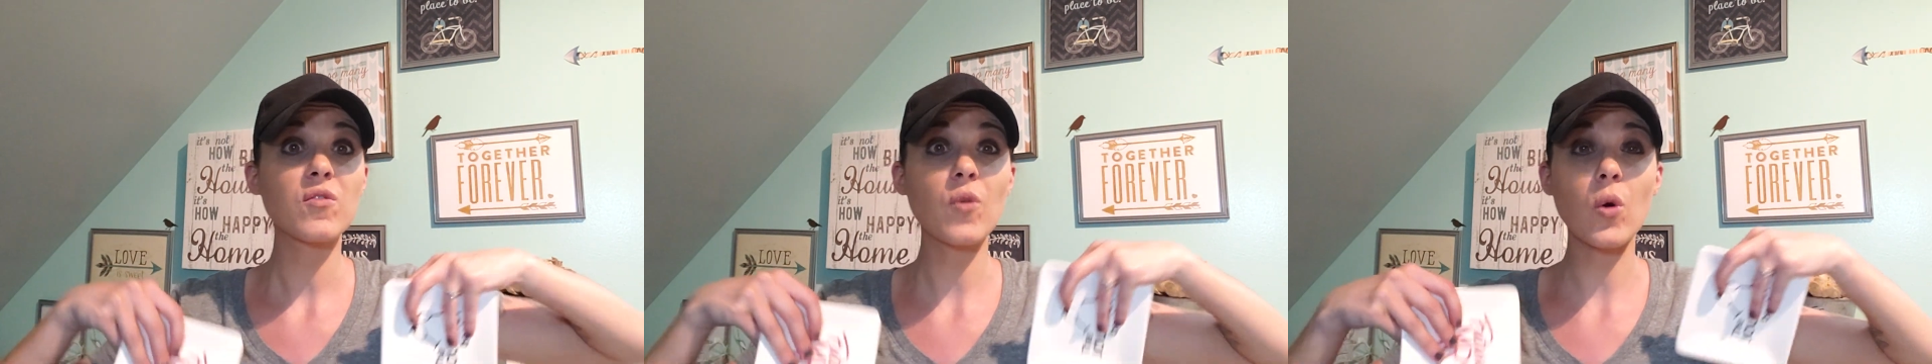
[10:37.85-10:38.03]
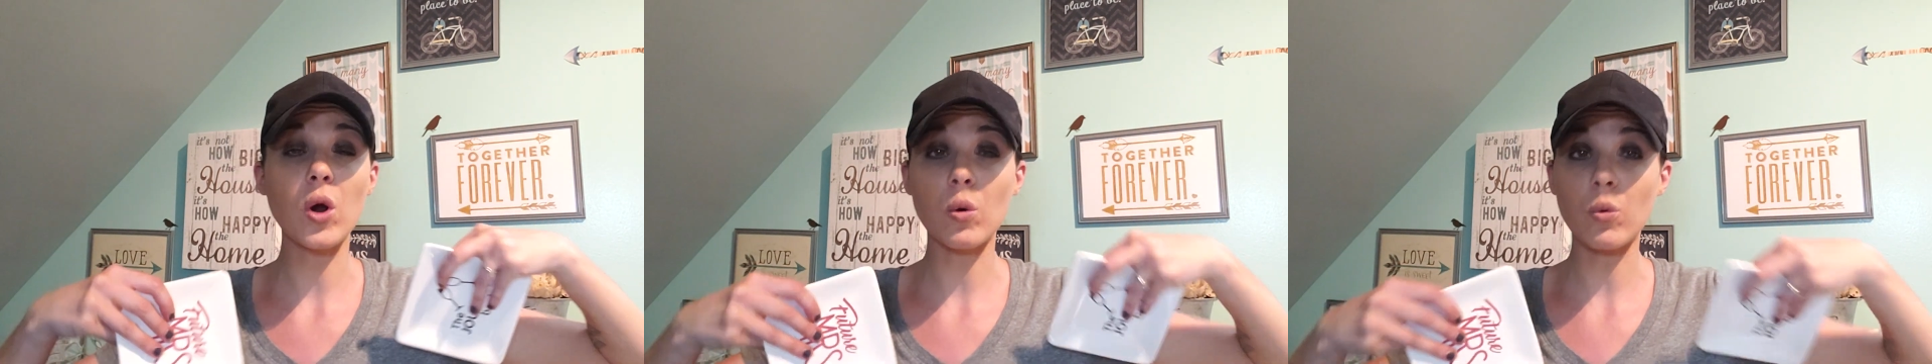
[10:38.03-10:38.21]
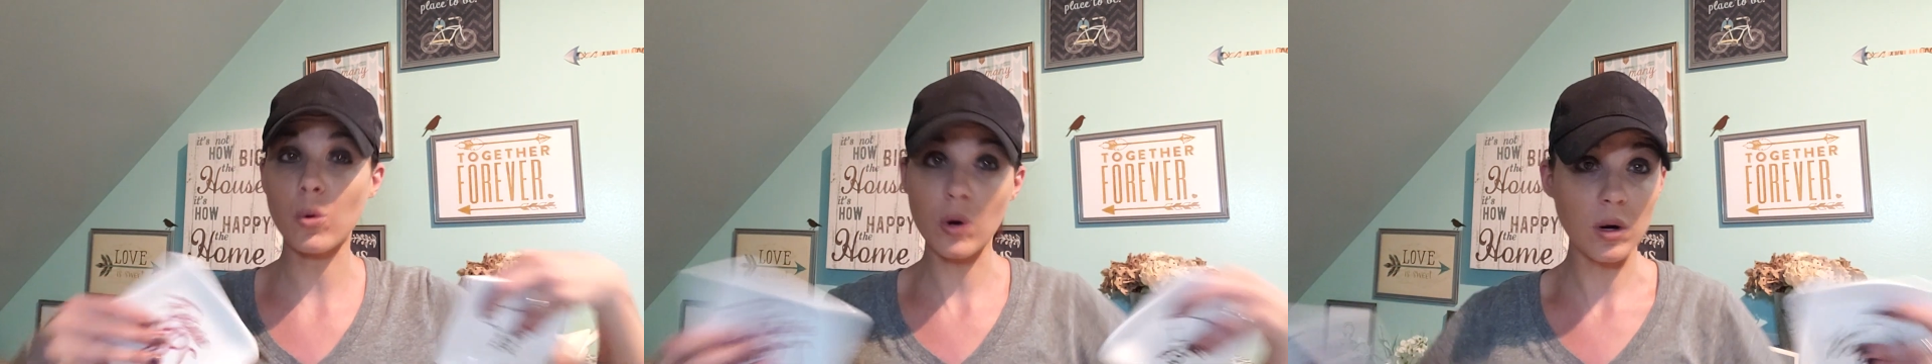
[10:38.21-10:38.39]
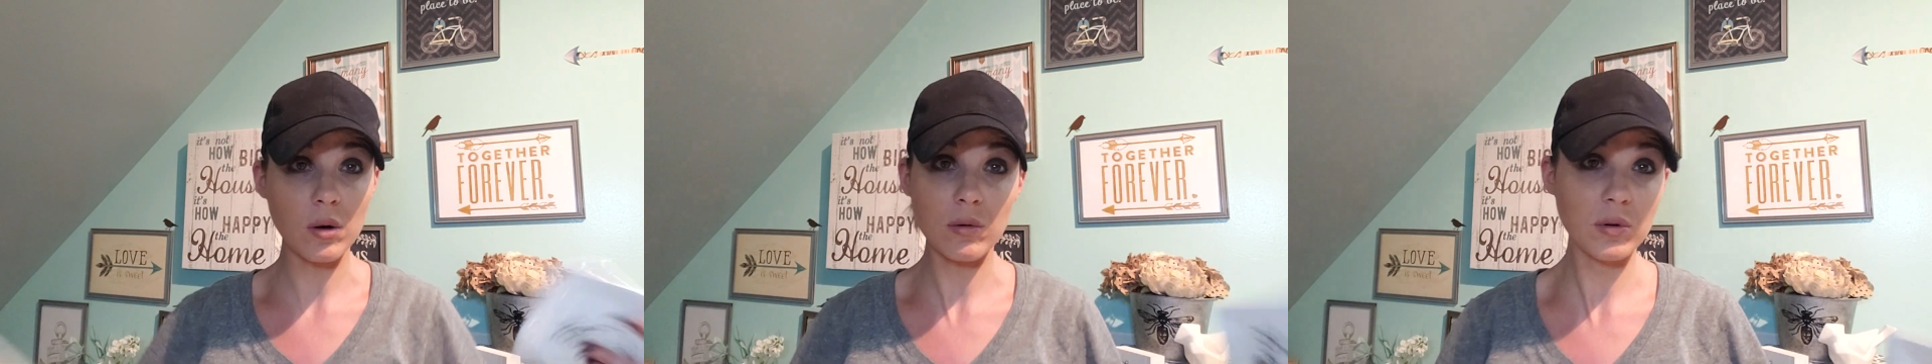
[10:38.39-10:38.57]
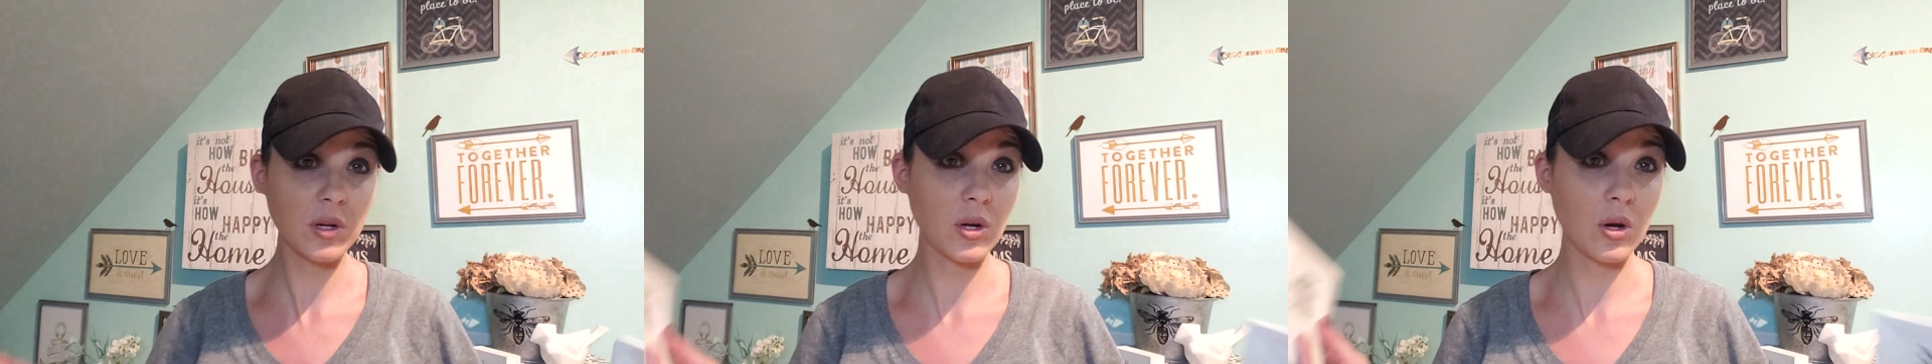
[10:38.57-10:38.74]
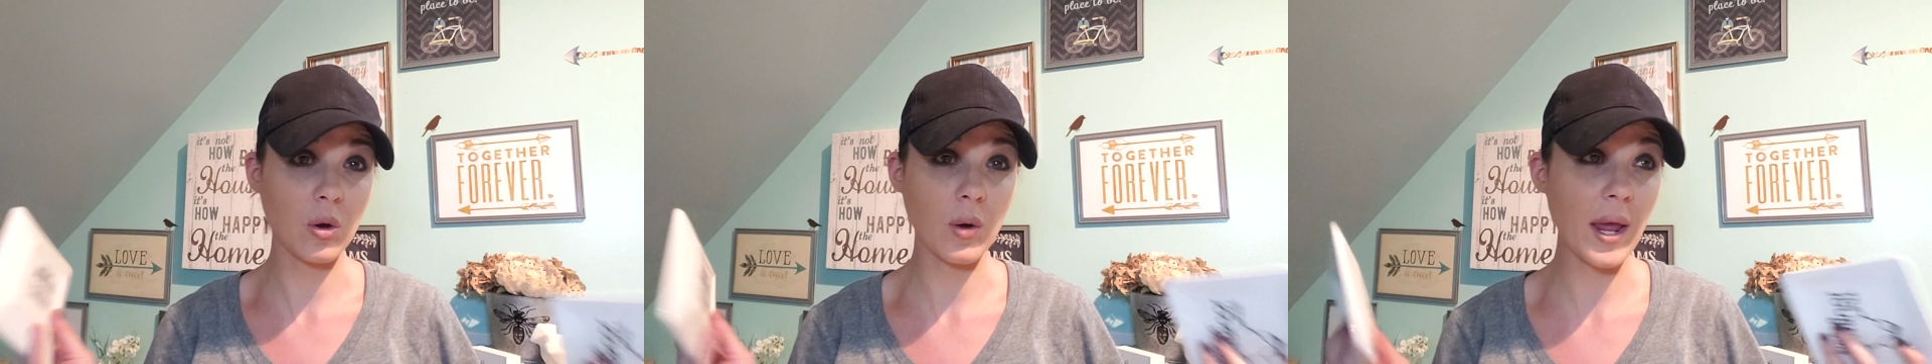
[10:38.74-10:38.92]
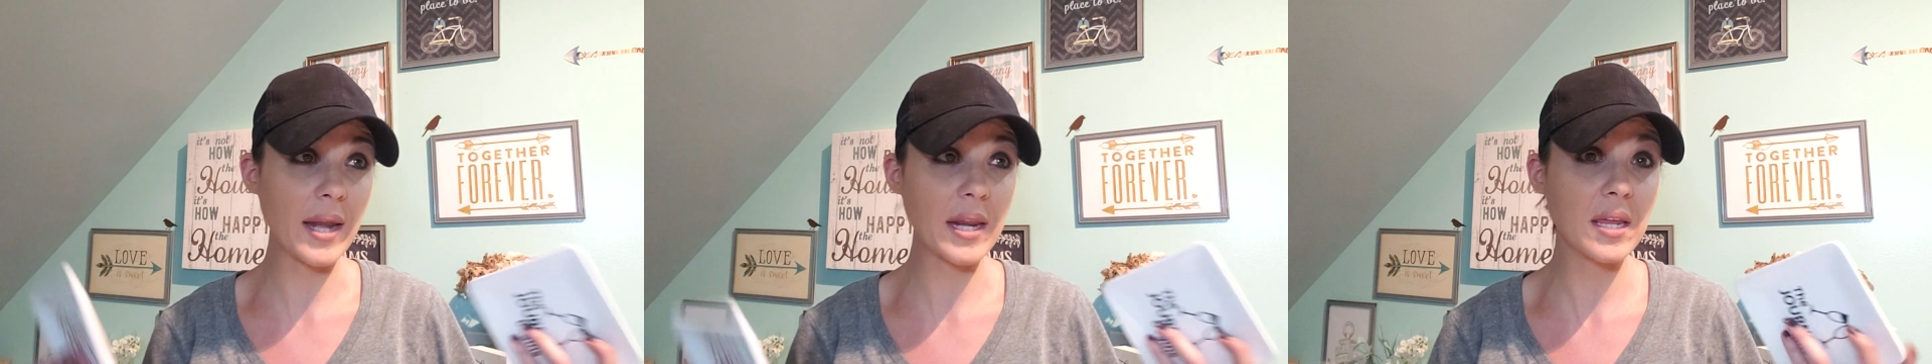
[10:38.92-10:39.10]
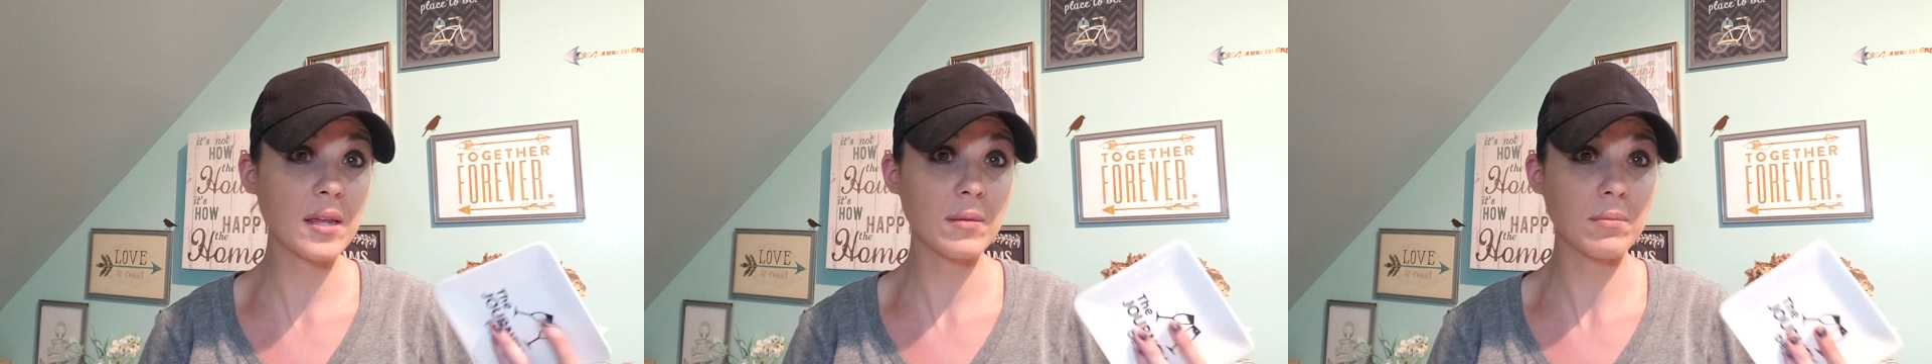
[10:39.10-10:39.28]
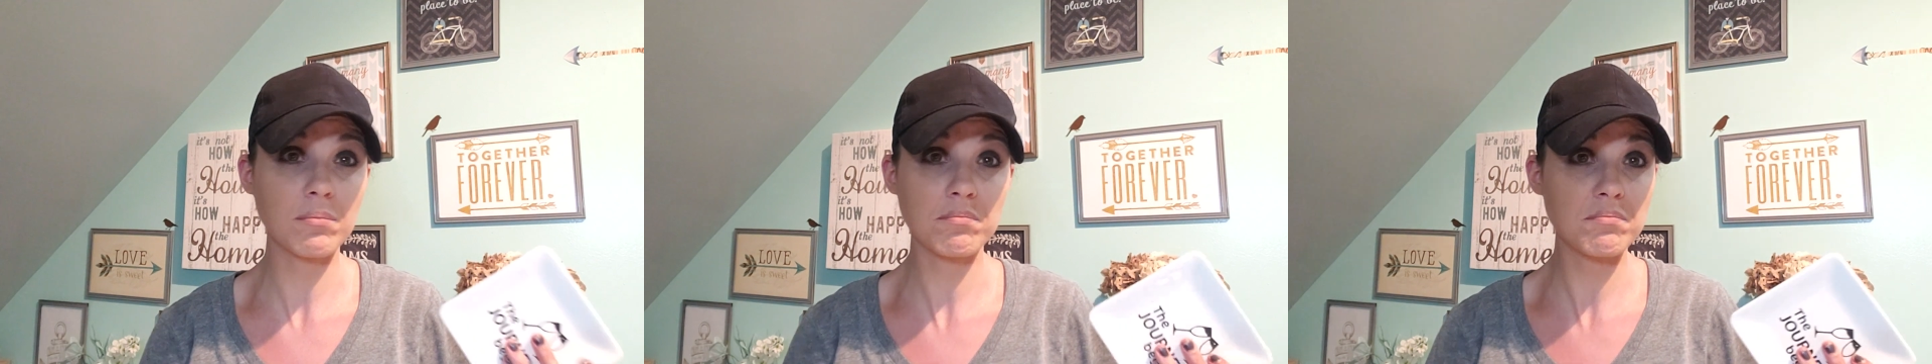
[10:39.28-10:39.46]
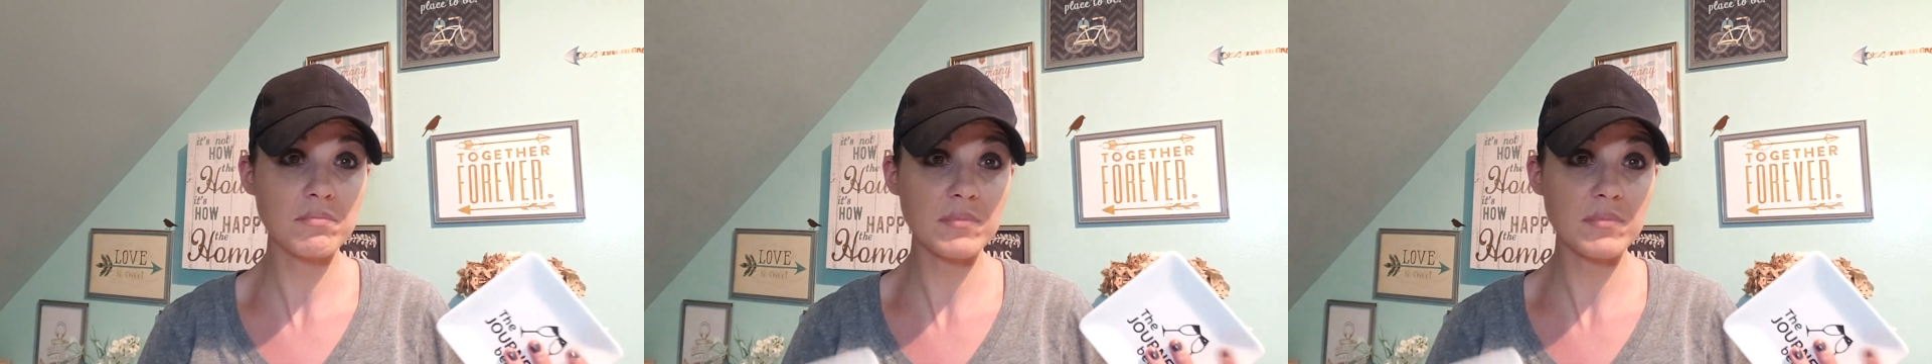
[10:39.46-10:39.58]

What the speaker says: for, you know, any